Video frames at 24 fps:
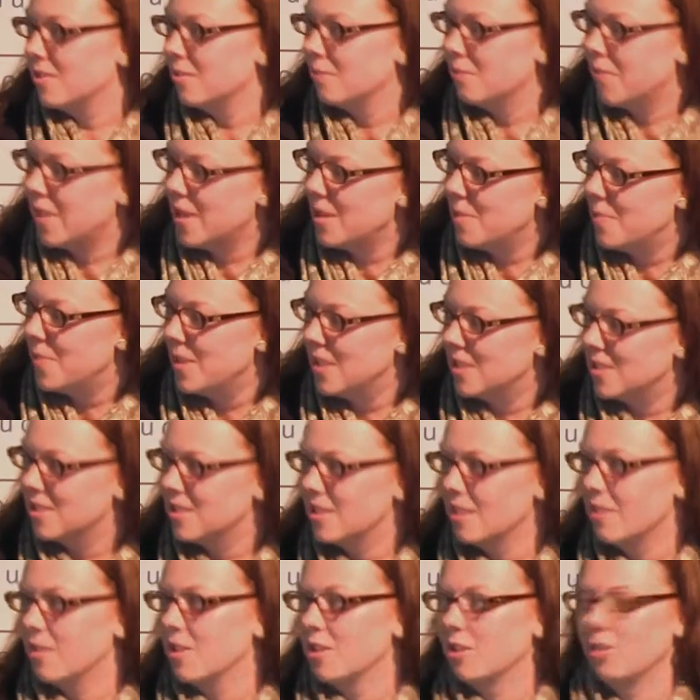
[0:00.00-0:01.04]
Many
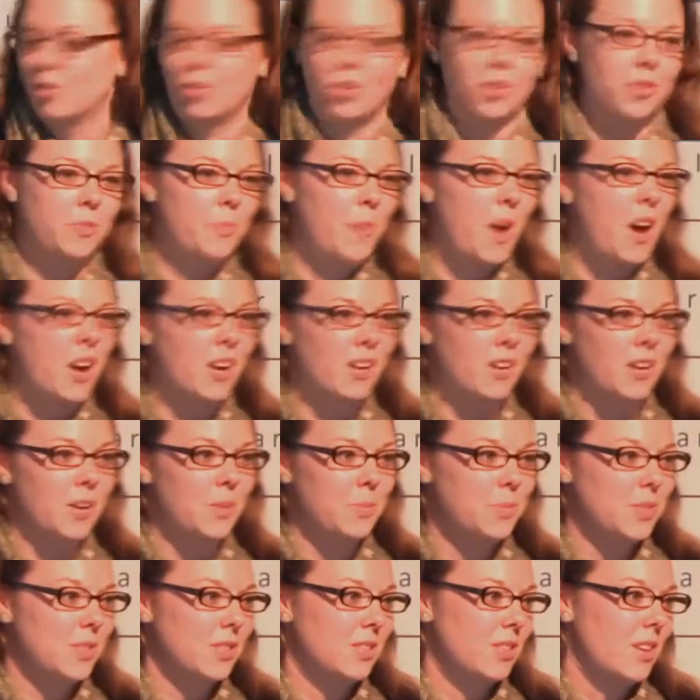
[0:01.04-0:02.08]
pieces of it are just
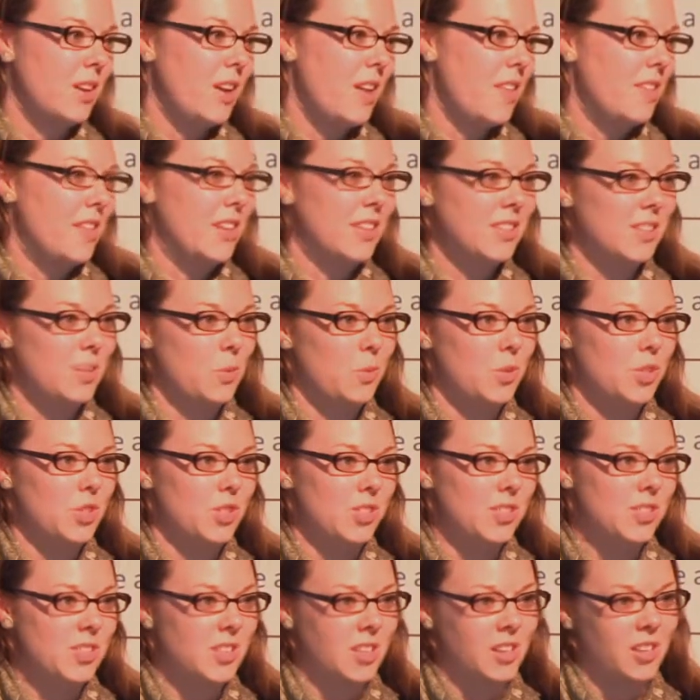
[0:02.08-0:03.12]
mock-ups, things that were
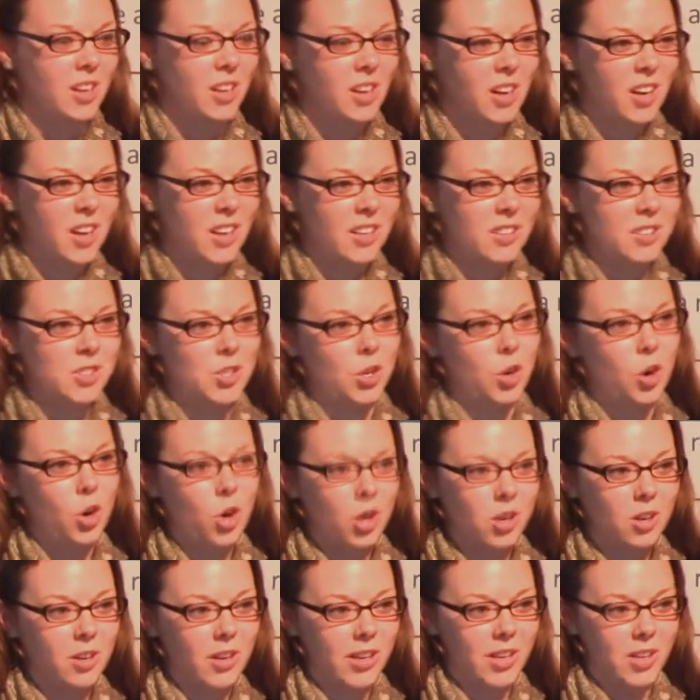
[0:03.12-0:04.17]
just stuck on to
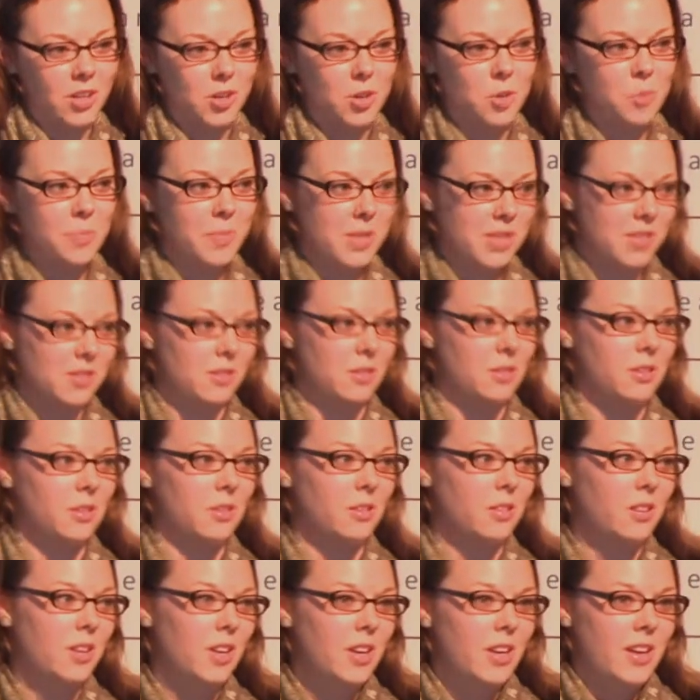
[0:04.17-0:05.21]
look like a new
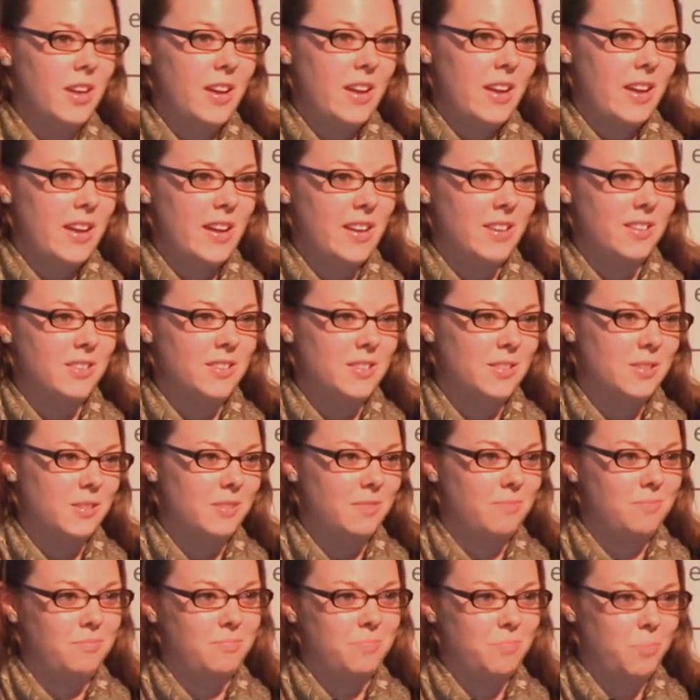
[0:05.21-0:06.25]
missile. It
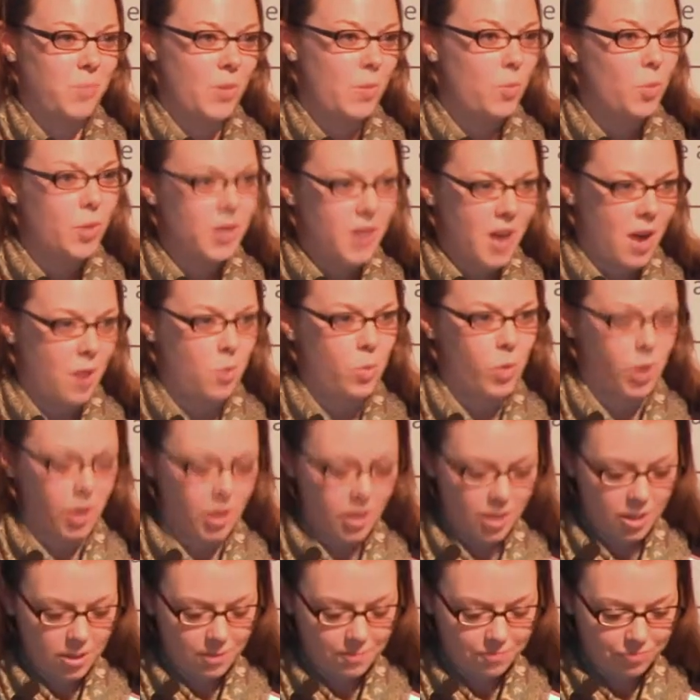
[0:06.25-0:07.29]
would not
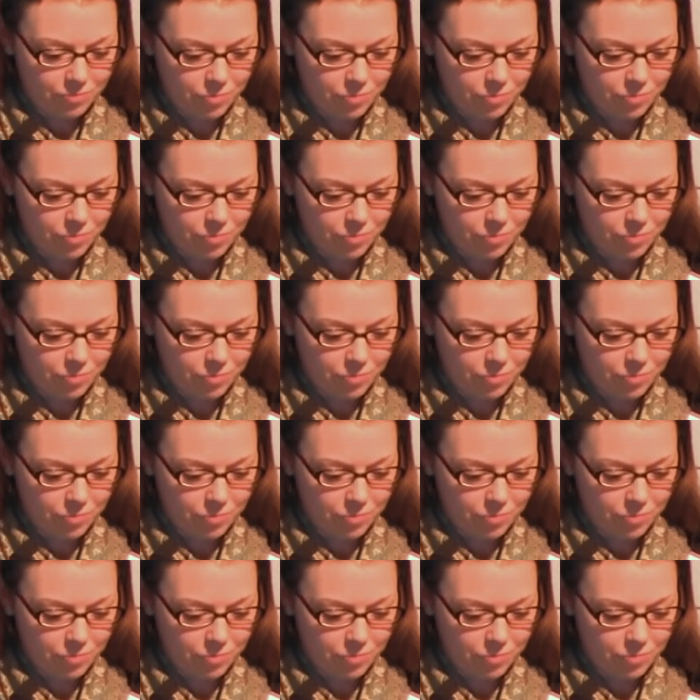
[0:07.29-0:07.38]
work.